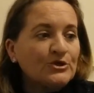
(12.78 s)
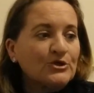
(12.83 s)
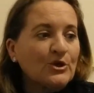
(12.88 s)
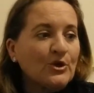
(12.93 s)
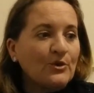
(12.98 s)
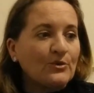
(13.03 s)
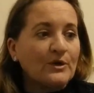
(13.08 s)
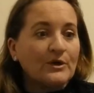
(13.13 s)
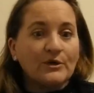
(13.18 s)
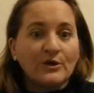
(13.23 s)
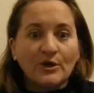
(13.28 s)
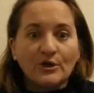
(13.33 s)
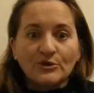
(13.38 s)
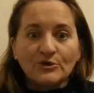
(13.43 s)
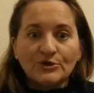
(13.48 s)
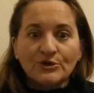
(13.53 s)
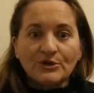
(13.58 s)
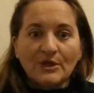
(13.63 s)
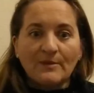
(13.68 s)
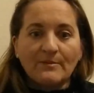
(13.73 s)
So we're going
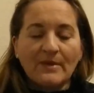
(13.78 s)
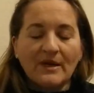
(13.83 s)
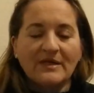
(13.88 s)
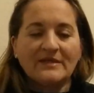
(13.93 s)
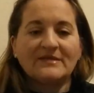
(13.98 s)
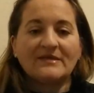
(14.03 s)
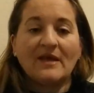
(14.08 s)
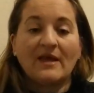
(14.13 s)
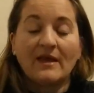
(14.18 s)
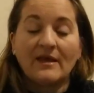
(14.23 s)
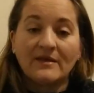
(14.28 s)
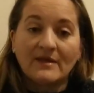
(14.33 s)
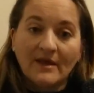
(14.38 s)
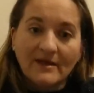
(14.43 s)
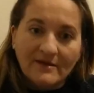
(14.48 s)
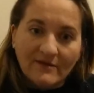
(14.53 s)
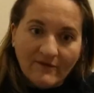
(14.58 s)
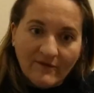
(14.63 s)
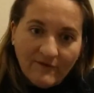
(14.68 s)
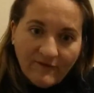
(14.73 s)
to start by saying
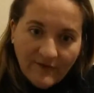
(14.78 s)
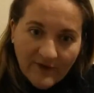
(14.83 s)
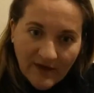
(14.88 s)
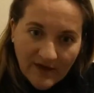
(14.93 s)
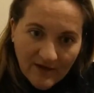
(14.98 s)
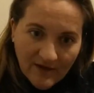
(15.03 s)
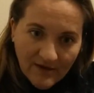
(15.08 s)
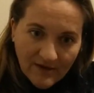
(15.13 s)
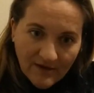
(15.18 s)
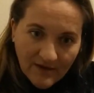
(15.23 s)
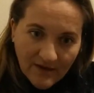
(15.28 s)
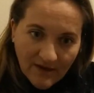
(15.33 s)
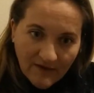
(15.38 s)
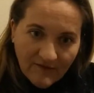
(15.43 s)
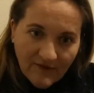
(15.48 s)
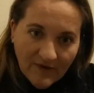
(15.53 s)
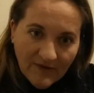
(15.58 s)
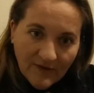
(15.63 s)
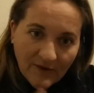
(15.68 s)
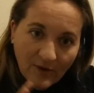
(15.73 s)
that fear,
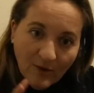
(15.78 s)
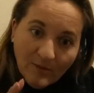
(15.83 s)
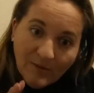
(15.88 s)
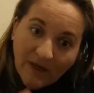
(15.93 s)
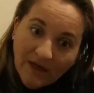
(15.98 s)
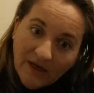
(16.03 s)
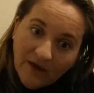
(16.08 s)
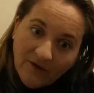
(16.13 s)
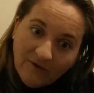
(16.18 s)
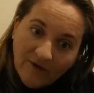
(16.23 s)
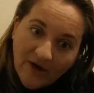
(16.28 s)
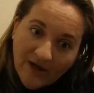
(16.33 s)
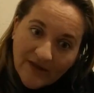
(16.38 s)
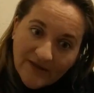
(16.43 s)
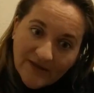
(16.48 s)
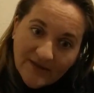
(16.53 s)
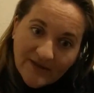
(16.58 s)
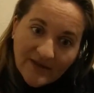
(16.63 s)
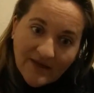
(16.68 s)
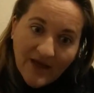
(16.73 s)
even though many of
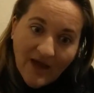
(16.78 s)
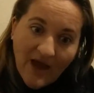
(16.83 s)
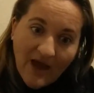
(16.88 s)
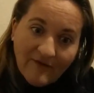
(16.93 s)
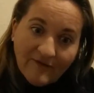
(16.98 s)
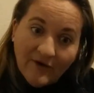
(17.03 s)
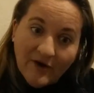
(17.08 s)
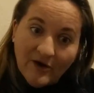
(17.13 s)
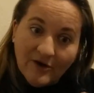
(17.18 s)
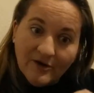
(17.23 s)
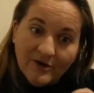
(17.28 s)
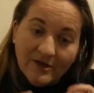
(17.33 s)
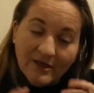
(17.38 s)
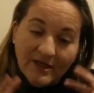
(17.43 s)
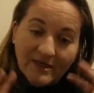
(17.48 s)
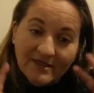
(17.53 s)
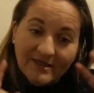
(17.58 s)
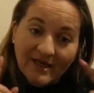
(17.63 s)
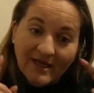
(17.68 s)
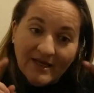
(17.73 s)
us have heard
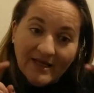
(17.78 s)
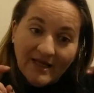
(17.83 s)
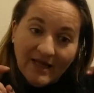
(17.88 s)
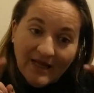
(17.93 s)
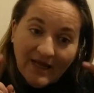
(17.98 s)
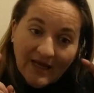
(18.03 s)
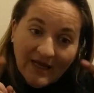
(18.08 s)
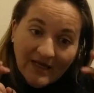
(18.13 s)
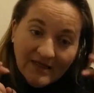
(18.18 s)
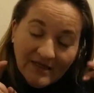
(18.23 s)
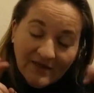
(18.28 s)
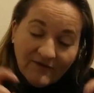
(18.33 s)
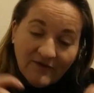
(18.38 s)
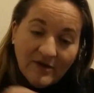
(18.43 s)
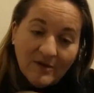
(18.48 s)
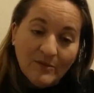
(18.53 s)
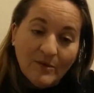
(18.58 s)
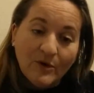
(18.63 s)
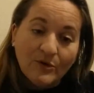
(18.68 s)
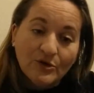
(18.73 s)
it's a negative
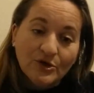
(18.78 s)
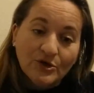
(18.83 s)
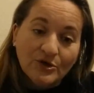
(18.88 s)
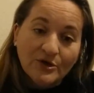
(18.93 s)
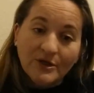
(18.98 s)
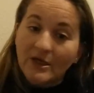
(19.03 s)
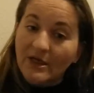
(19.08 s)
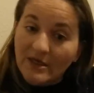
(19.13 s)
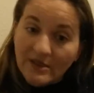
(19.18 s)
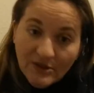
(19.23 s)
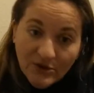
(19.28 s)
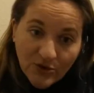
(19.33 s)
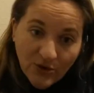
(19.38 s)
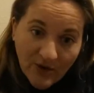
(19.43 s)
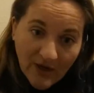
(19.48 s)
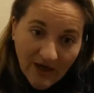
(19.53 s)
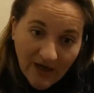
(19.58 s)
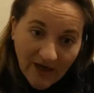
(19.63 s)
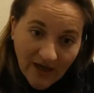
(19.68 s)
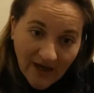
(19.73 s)
emotion, it's
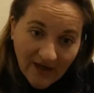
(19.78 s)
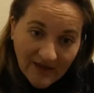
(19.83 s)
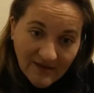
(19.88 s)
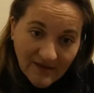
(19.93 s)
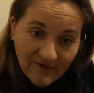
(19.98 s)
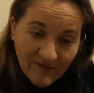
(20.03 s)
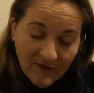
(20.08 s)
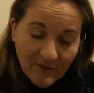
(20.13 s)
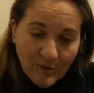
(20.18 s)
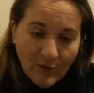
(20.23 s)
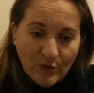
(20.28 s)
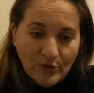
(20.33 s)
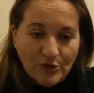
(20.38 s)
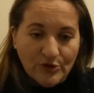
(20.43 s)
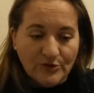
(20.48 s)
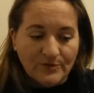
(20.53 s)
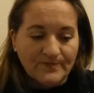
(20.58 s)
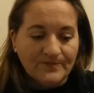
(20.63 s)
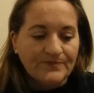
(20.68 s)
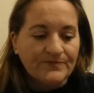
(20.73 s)
not a negative
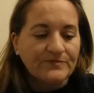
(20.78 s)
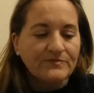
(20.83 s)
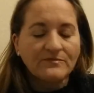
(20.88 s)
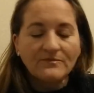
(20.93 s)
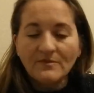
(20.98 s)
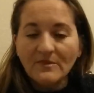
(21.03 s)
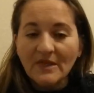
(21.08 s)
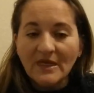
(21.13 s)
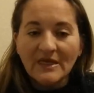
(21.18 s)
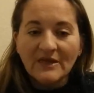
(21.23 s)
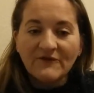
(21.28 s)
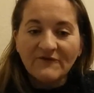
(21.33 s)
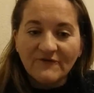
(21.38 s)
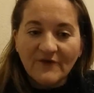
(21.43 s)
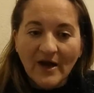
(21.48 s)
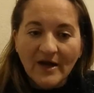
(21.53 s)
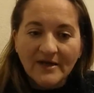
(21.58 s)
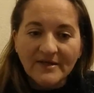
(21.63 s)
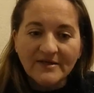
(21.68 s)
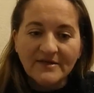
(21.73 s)
emotion. In
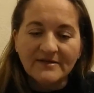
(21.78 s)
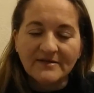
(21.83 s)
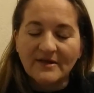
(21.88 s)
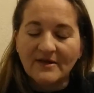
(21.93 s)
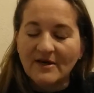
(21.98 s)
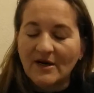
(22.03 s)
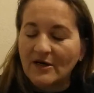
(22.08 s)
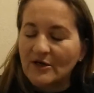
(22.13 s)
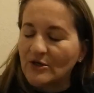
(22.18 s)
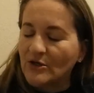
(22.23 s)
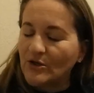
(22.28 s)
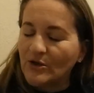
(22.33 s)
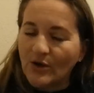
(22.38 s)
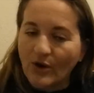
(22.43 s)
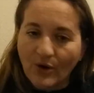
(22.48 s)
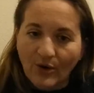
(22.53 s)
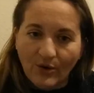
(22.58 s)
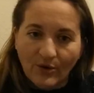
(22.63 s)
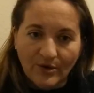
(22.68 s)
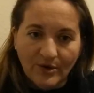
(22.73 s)
fact, there are
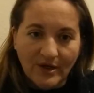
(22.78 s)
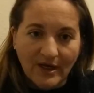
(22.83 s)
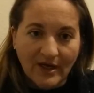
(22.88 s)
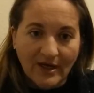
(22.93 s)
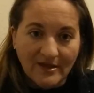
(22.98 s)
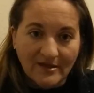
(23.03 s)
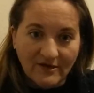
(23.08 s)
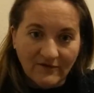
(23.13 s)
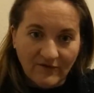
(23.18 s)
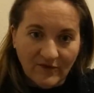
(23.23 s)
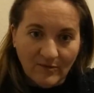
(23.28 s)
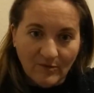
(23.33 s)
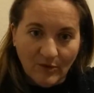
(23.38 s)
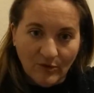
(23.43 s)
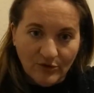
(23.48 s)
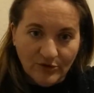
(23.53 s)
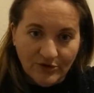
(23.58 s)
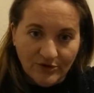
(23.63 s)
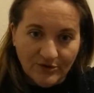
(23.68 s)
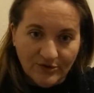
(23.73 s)
no negative
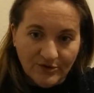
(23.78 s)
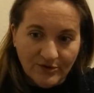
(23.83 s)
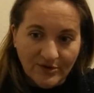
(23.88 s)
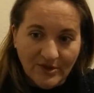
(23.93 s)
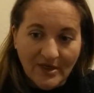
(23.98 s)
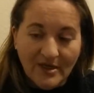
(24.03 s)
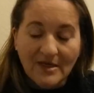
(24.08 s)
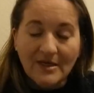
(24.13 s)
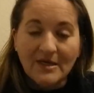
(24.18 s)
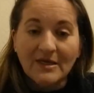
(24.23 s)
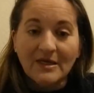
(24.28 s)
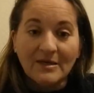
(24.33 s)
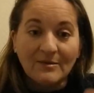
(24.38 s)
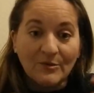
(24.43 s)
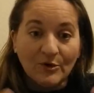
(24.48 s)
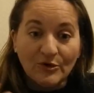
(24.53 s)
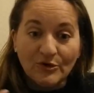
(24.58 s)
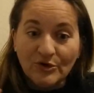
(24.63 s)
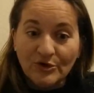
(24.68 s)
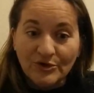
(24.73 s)
emotions.
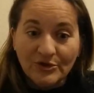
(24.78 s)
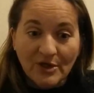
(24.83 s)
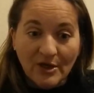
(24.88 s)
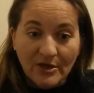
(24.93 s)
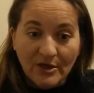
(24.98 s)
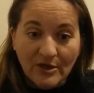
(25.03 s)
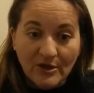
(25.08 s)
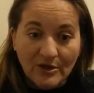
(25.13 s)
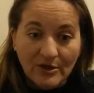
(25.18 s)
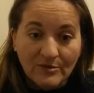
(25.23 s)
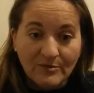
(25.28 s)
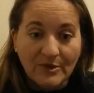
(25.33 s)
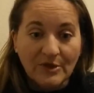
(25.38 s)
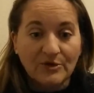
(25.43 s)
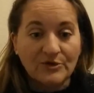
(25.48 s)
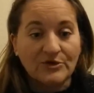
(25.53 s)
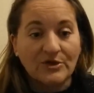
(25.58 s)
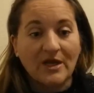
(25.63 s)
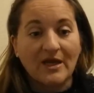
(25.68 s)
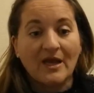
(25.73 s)
Emotions are good
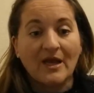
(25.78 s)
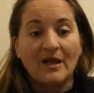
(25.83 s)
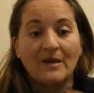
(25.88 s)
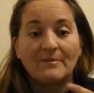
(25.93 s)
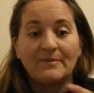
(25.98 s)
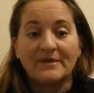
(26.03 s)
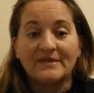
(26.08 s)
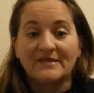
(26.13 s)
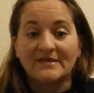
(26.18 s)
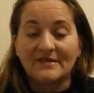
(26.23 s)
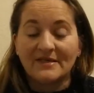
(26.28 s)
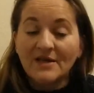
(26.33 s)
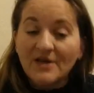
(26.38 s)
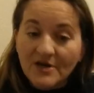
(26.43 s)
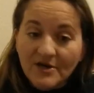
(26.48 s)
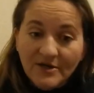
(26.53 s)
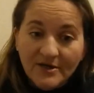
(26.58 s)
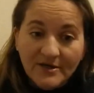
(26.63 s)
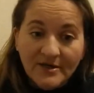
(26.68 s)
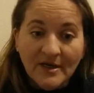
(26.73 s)
because they help us
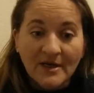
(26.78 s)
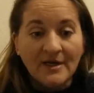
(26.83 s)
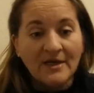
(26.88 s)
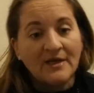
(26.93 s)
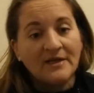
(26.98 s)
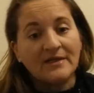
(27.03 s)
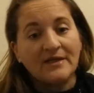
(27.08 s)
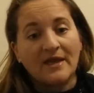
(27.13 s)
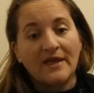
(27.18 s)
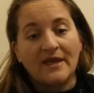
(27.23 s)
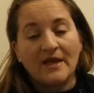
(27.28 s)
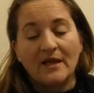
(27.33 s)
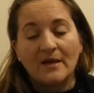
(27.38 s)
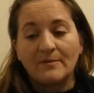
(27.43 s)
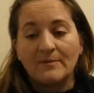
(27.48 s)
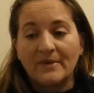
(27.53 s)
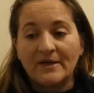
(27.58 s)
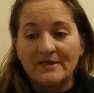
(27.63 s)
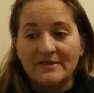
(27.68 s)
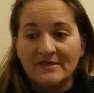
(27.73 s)
learn, they
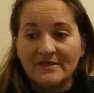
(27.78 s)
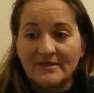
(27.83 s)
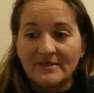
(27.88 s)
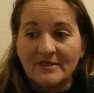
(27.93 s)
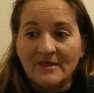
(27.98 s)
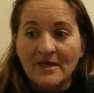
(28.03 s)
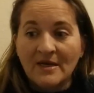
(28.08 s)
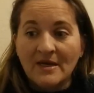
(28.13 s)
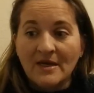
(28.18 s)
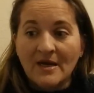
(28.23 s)
help us